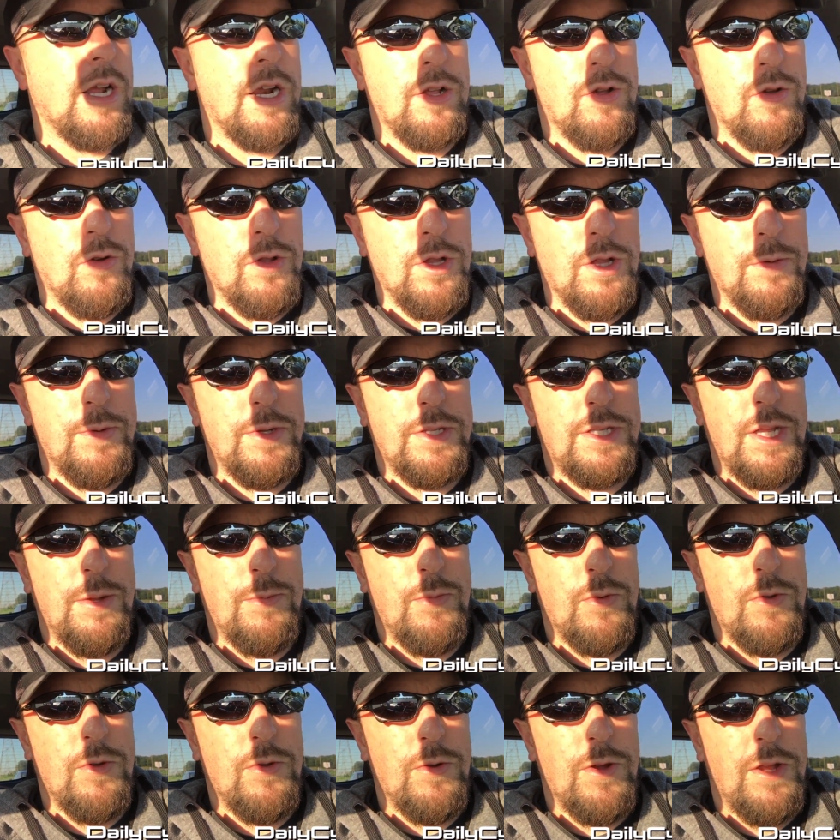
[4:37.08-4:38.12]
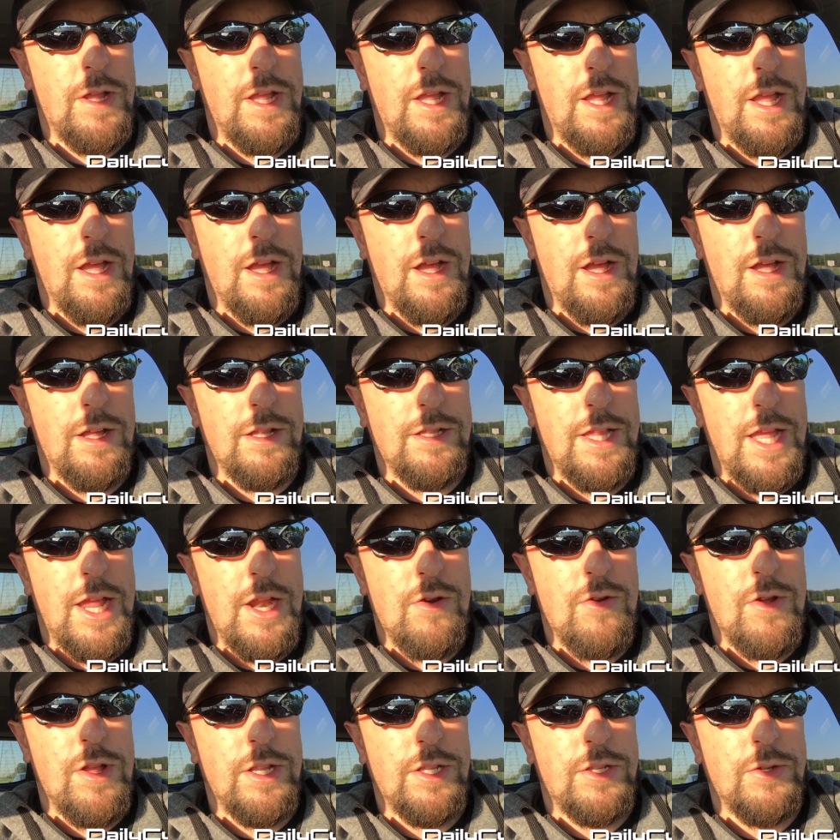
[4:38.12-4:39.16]
I'm going to go a little bit deeper uh,
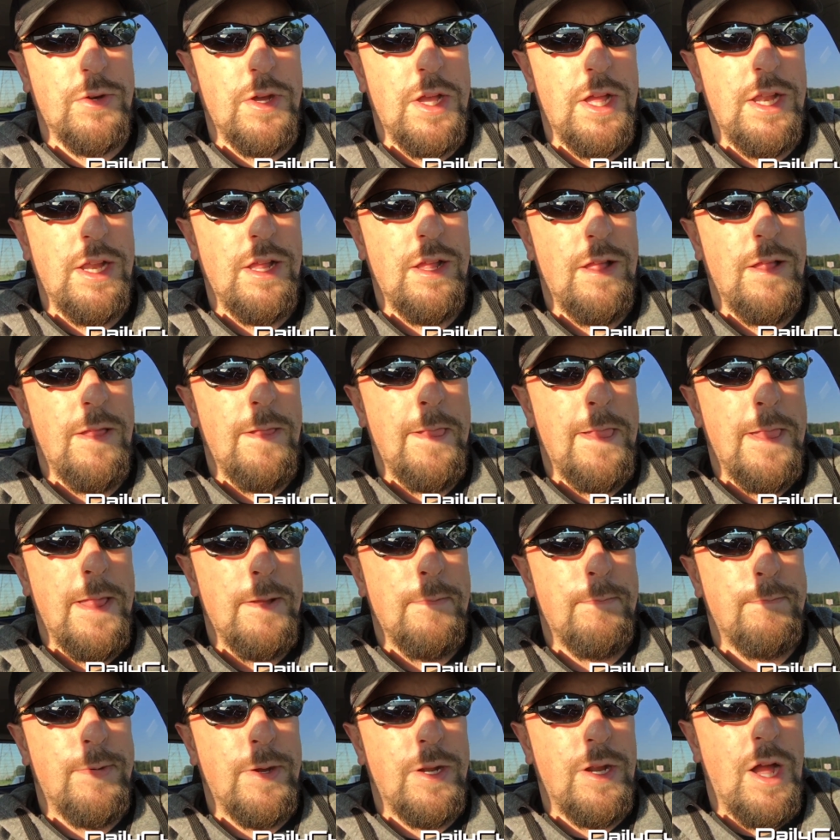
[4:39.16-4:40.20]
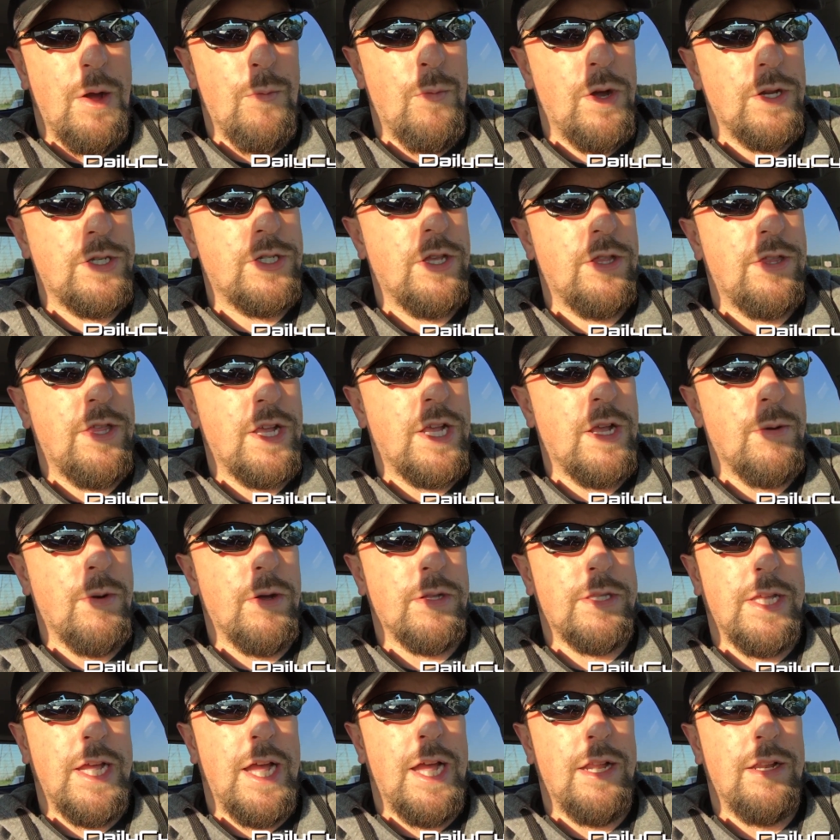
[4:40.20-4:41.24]
later into it, but I want you to think
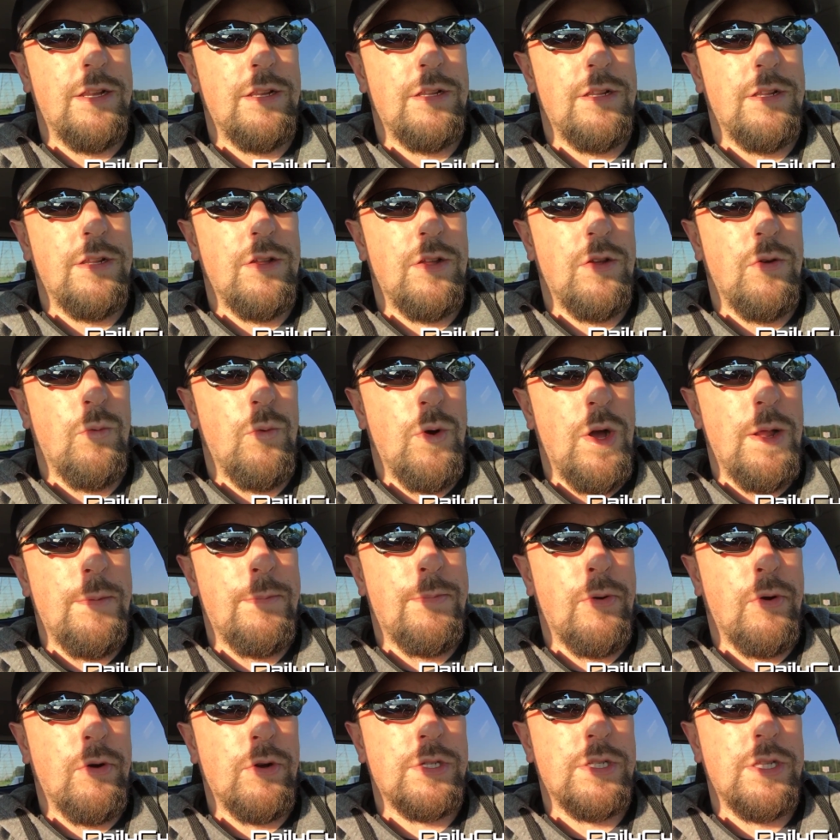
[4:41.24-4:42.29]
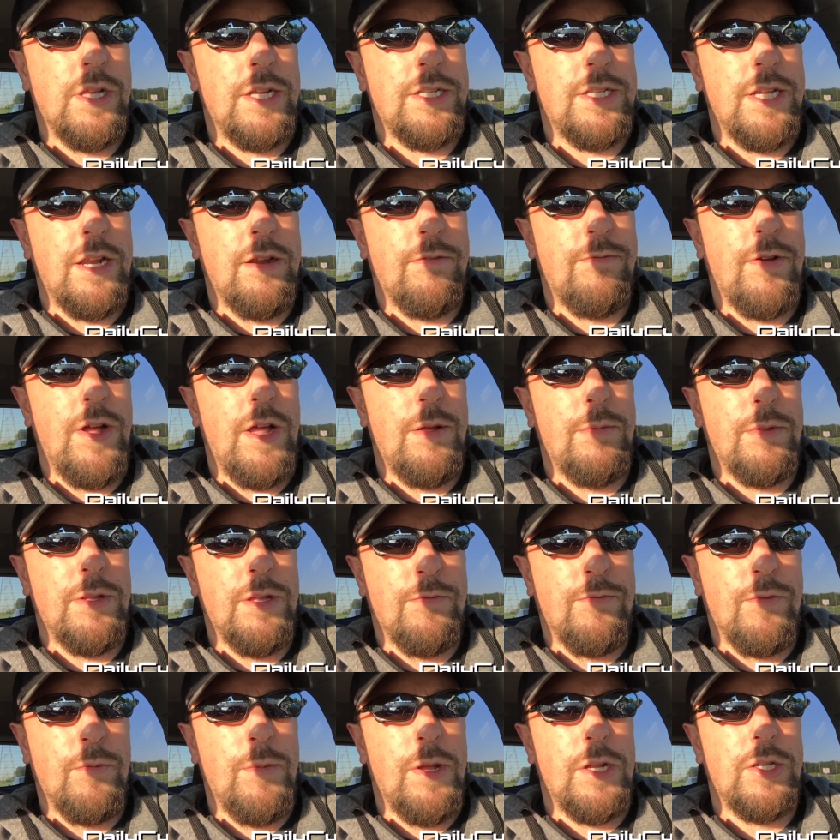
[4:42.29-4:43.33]
about that. What personal identifiable
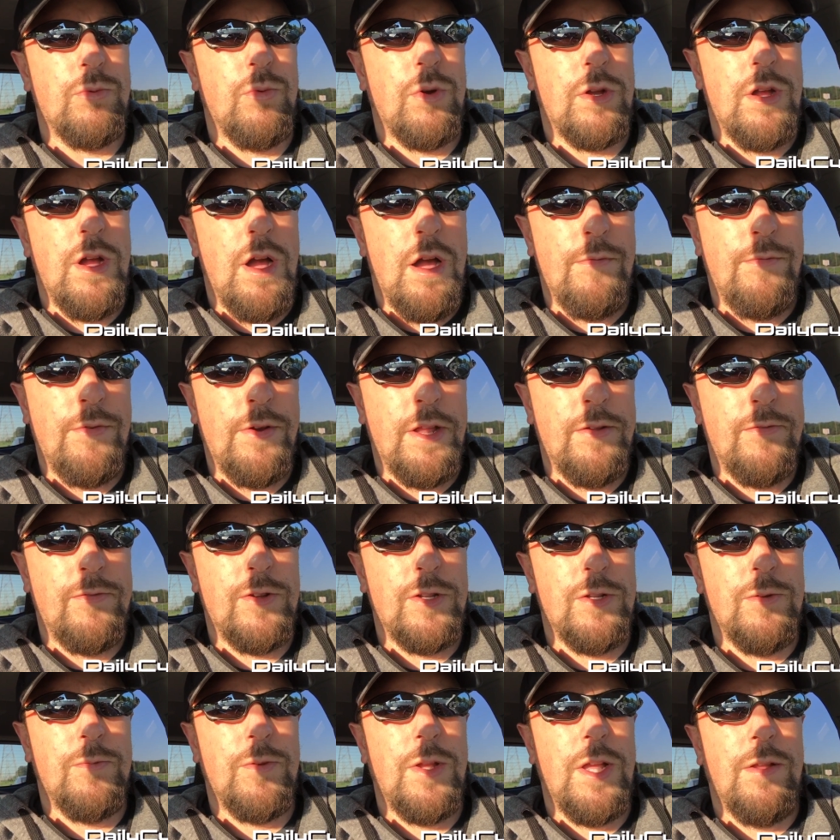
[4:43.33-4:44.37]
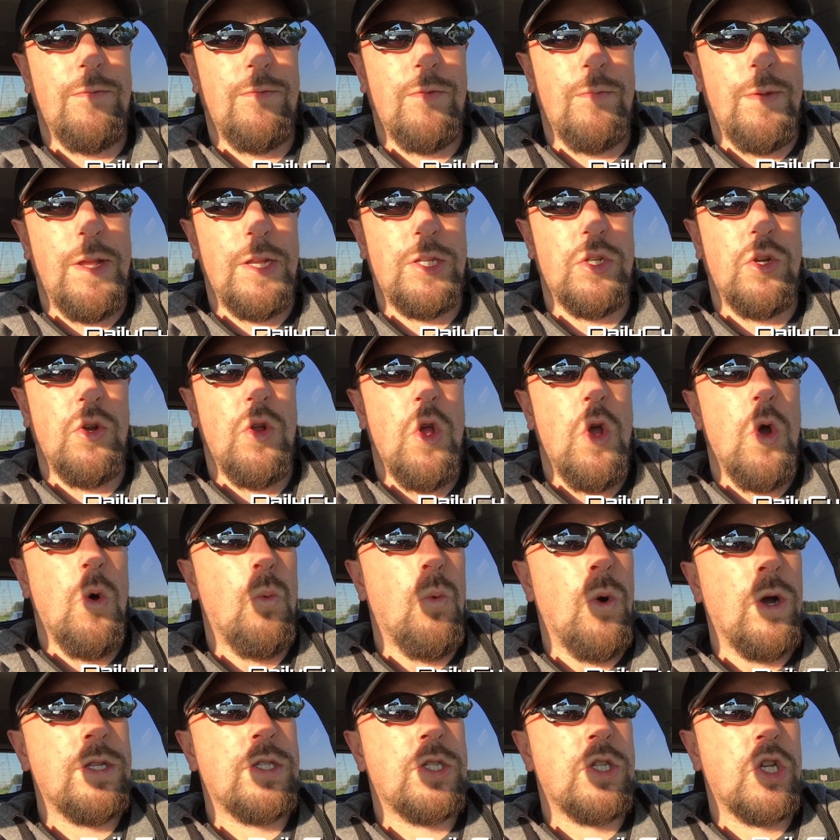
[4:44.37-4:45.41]
information? What confidential information?
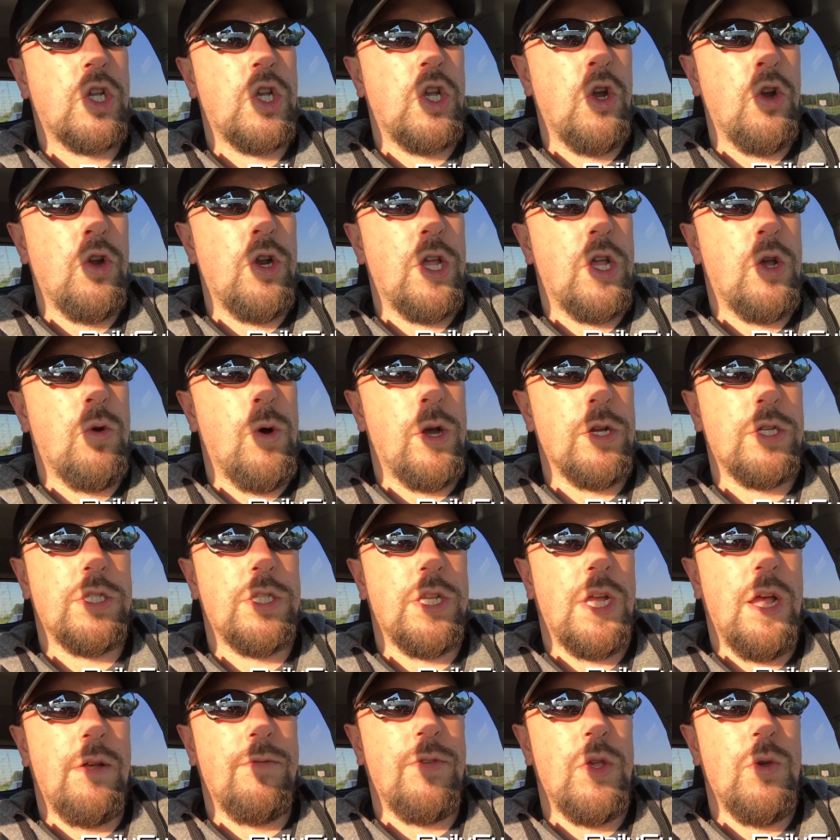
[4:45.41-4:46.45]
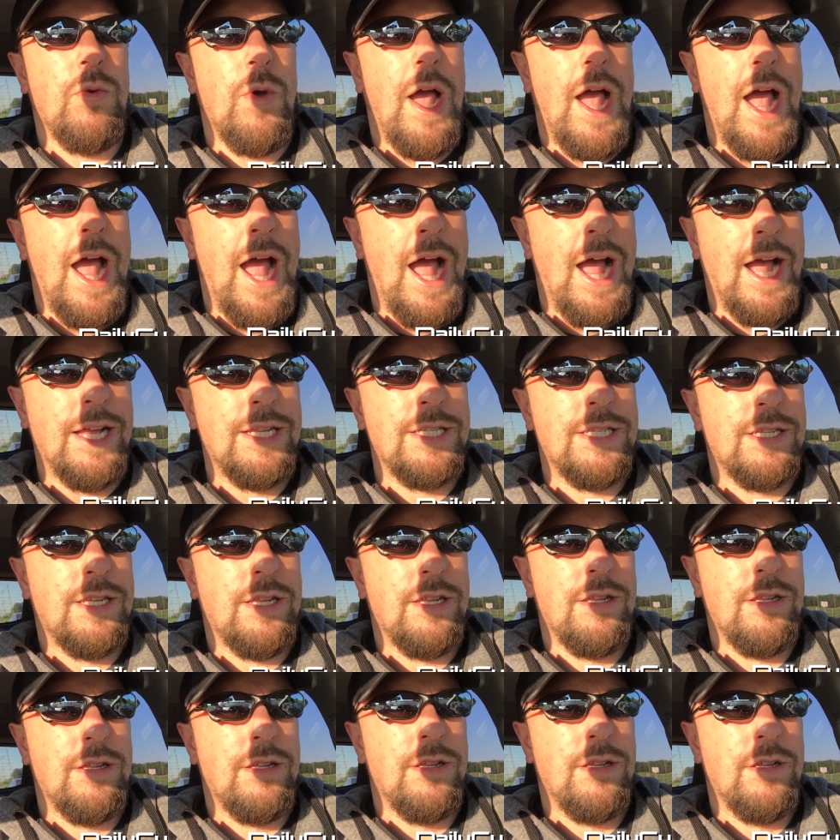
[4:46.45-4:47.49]
What security questions have you
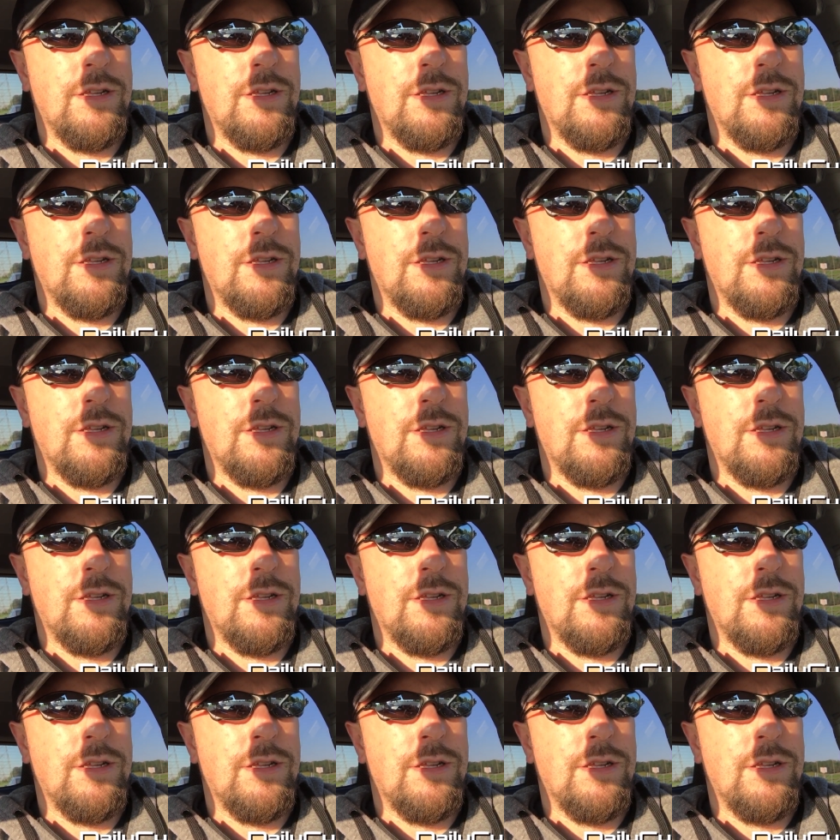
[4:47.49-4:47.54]
asked,